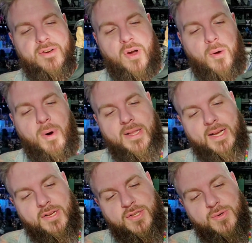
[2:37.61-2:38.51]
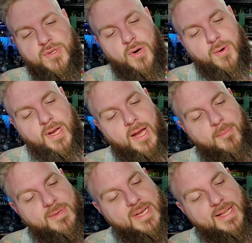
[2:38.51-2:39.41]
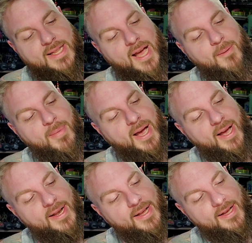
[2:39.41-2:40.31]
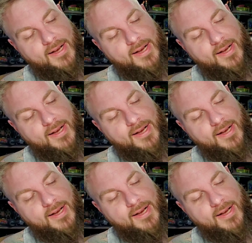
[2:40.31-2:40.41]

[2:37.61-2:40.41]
No, I wanted like a two-tone cape. It's not that bad.